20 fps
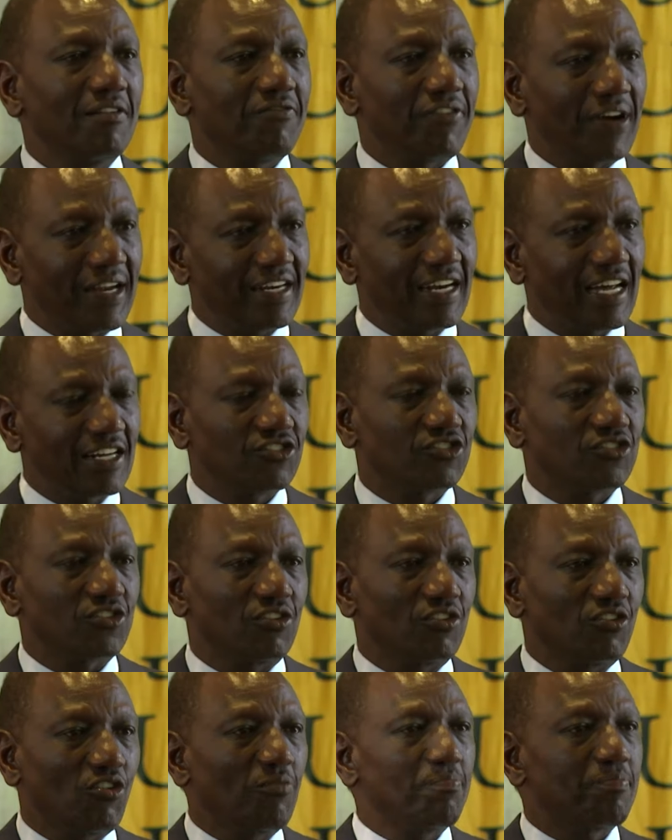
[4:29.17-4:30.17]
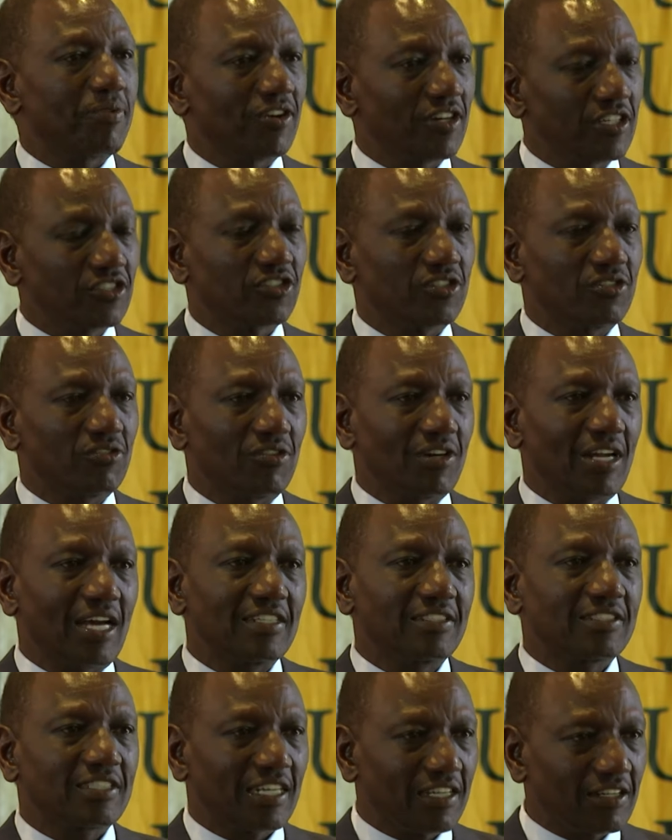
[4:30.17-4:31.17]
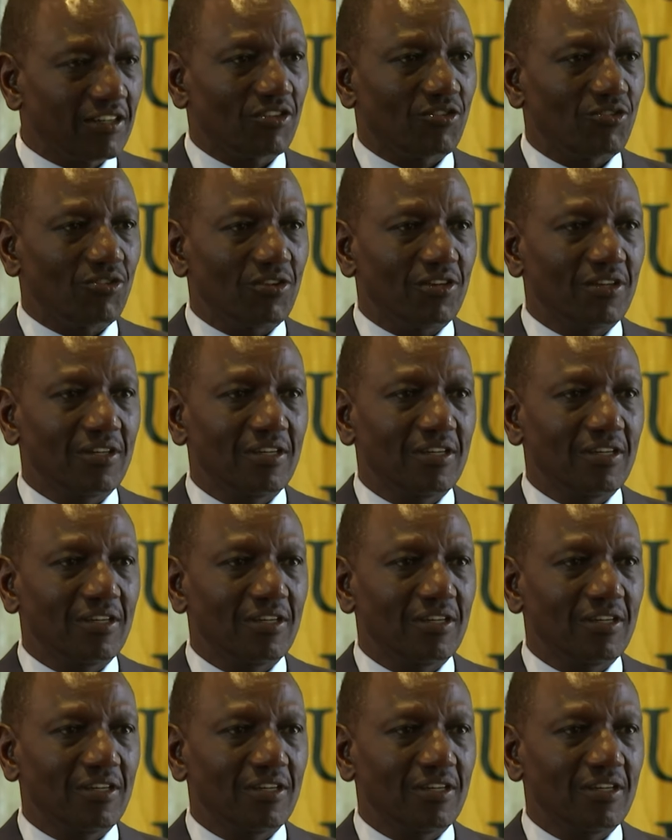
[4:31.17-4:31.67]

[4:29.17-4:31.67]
financial, operational, and technical,